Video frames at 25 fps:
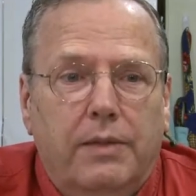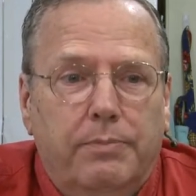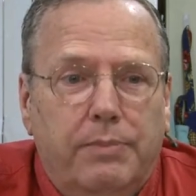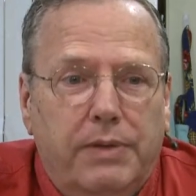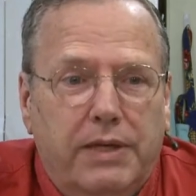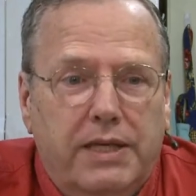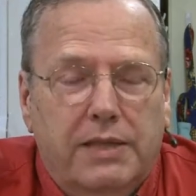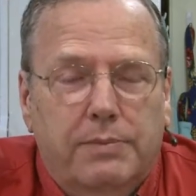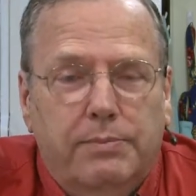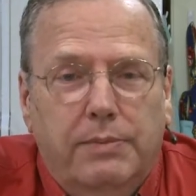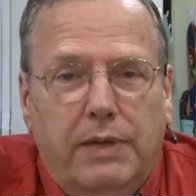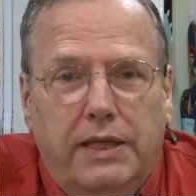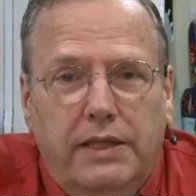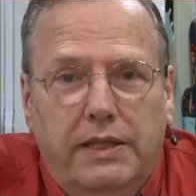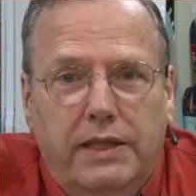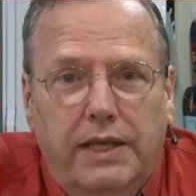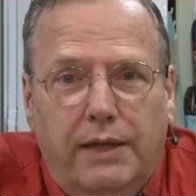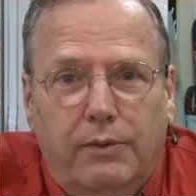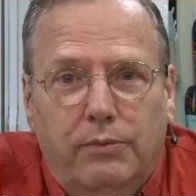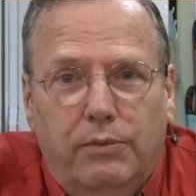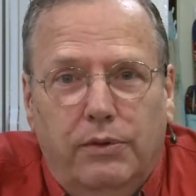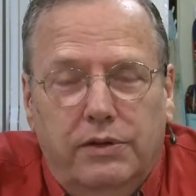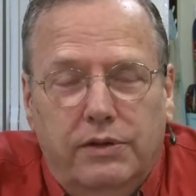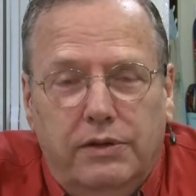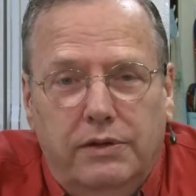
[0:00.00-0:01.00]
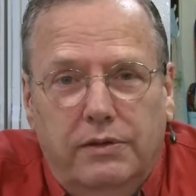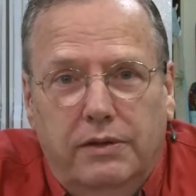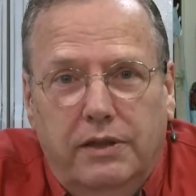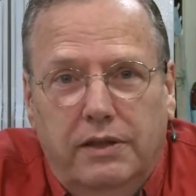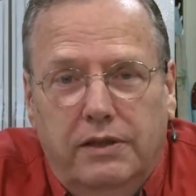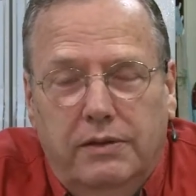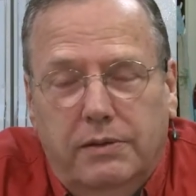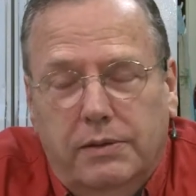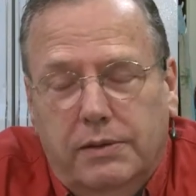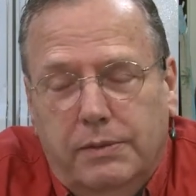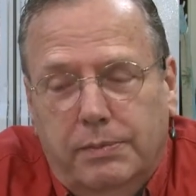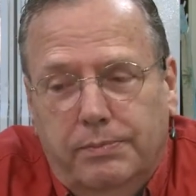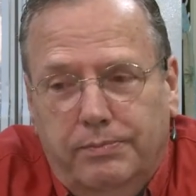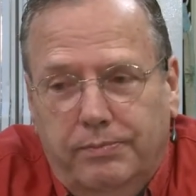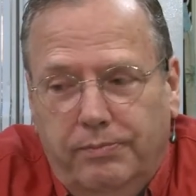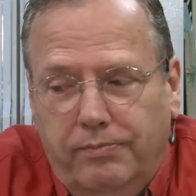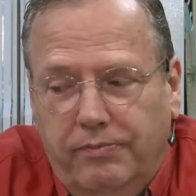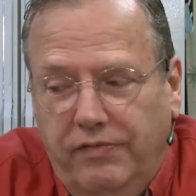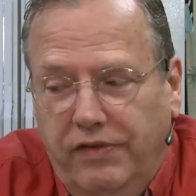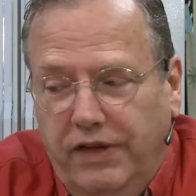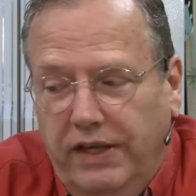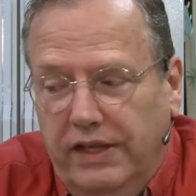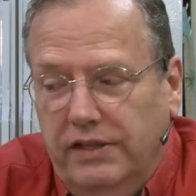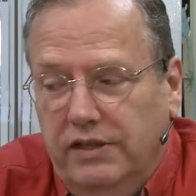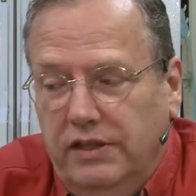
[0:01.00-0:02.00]
Because my dad wasn't, let's
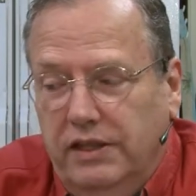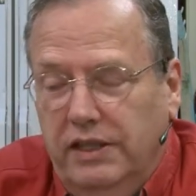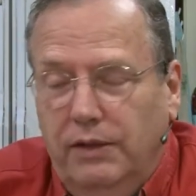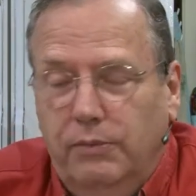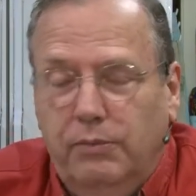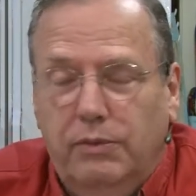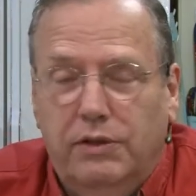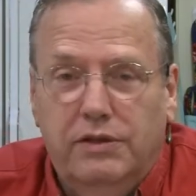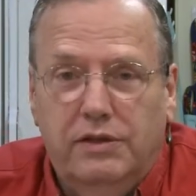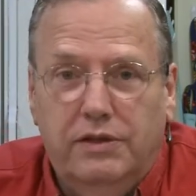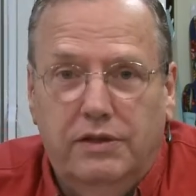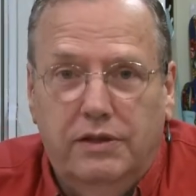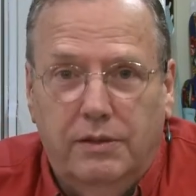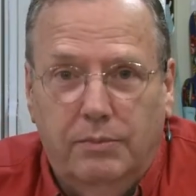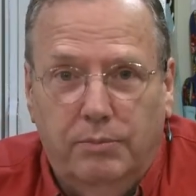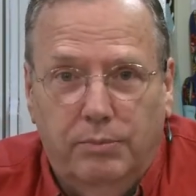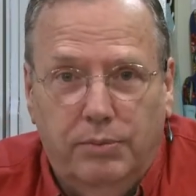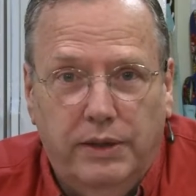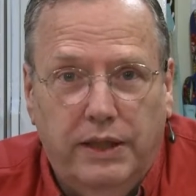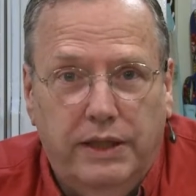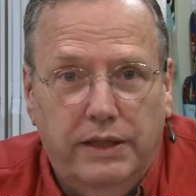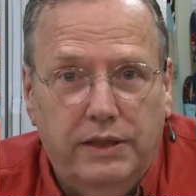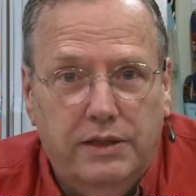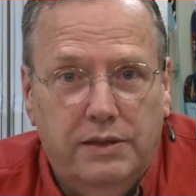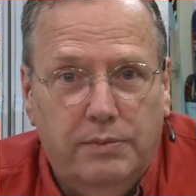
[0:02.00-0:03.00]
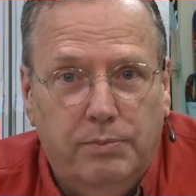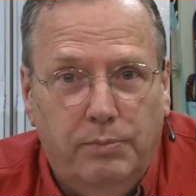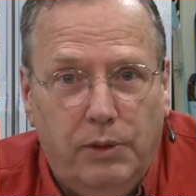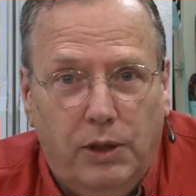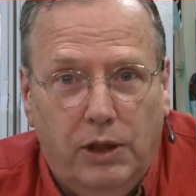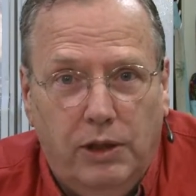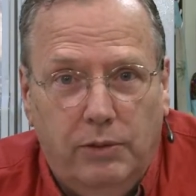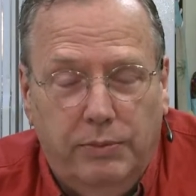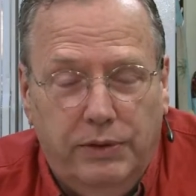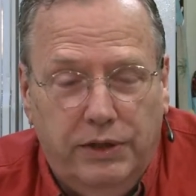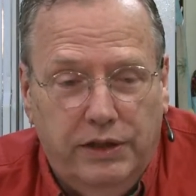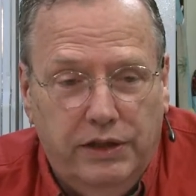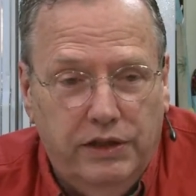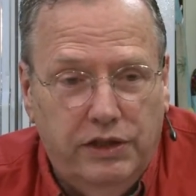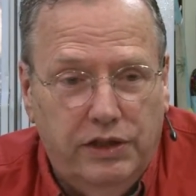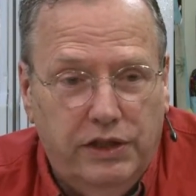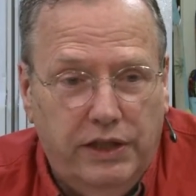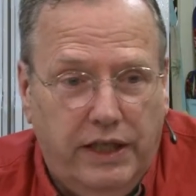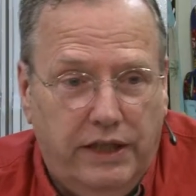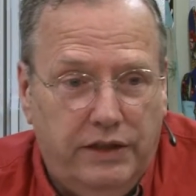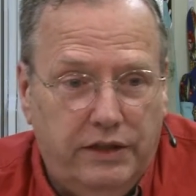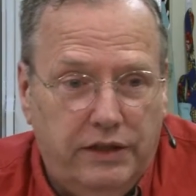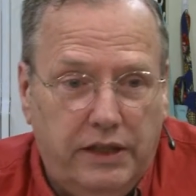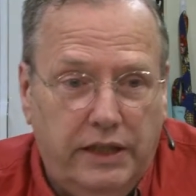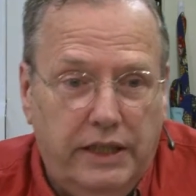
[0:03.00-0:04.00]
face it, he wasn't the brightest bulb in the
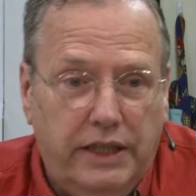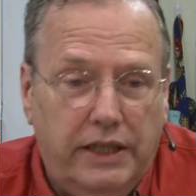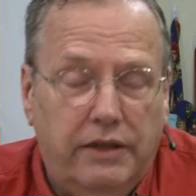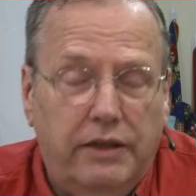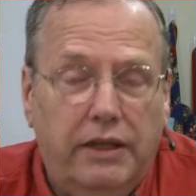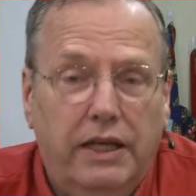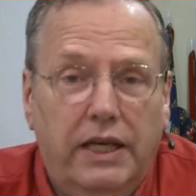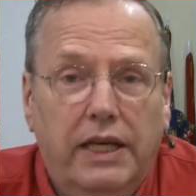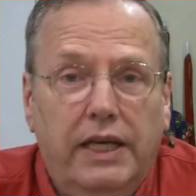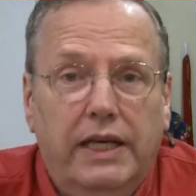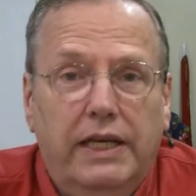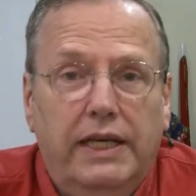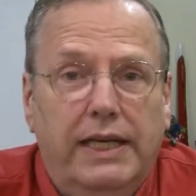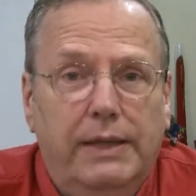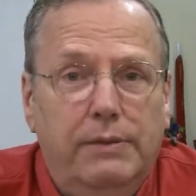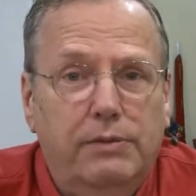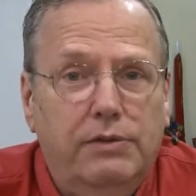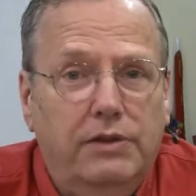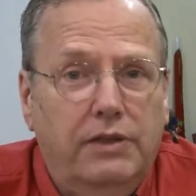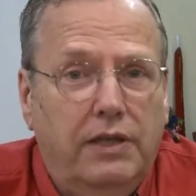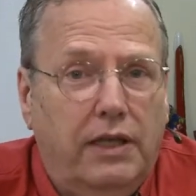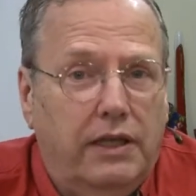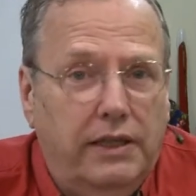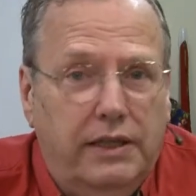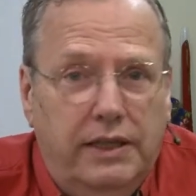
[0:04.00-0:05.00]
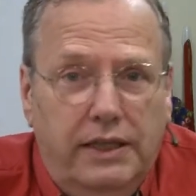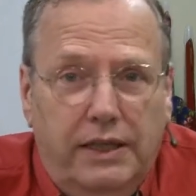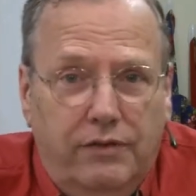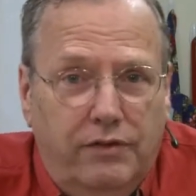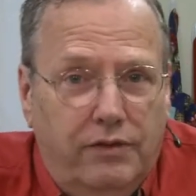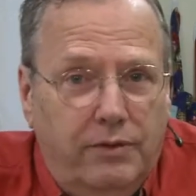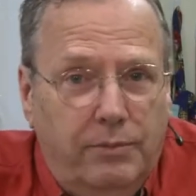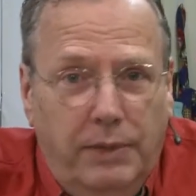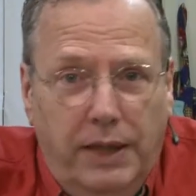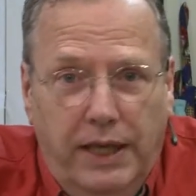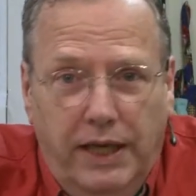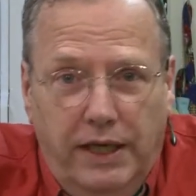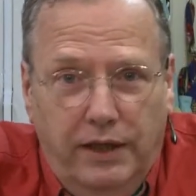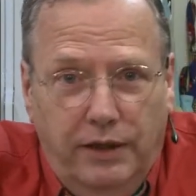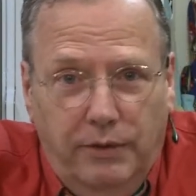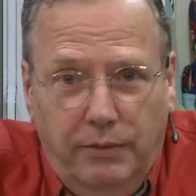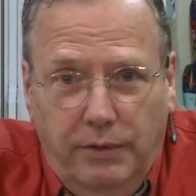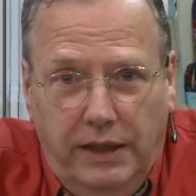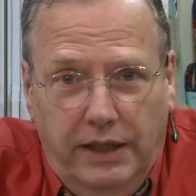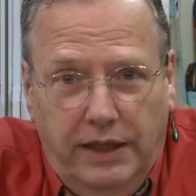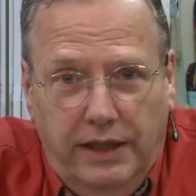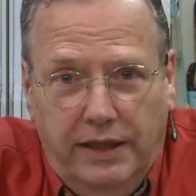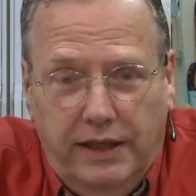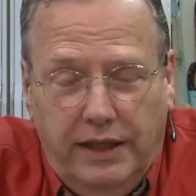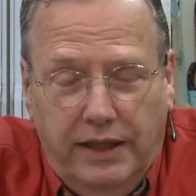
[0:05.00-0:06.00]
chandelier. He was not an evil man or
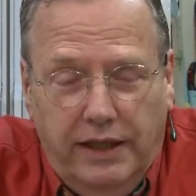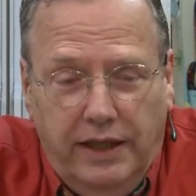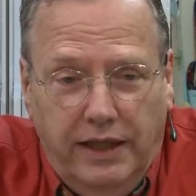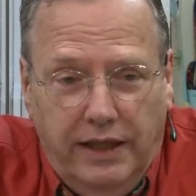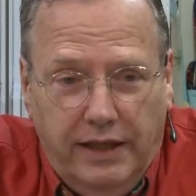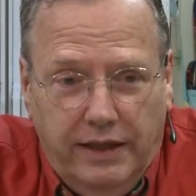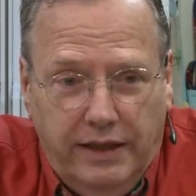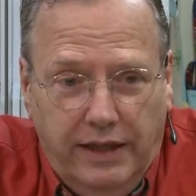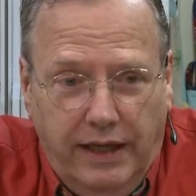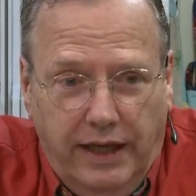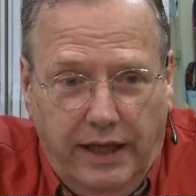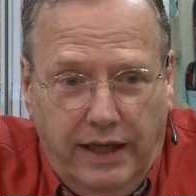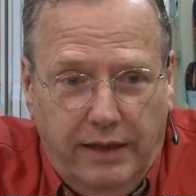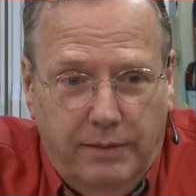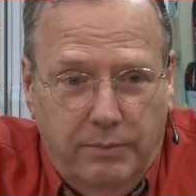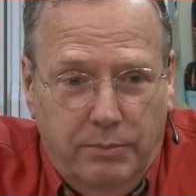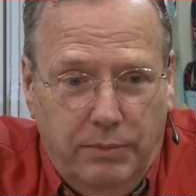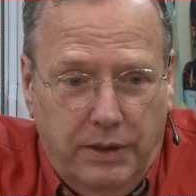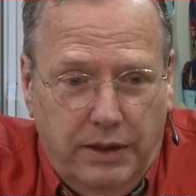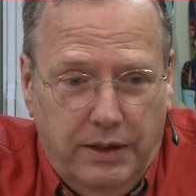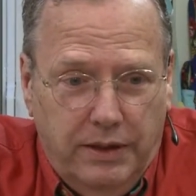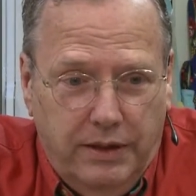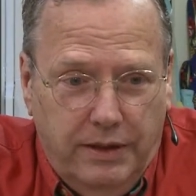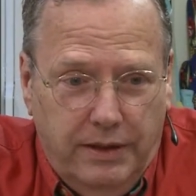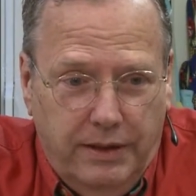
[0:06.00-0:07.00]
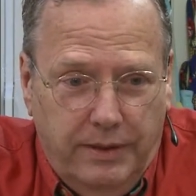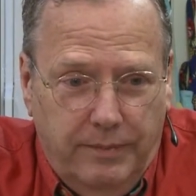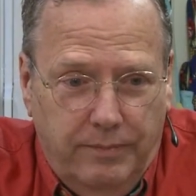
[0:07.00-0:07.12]
anything like that, but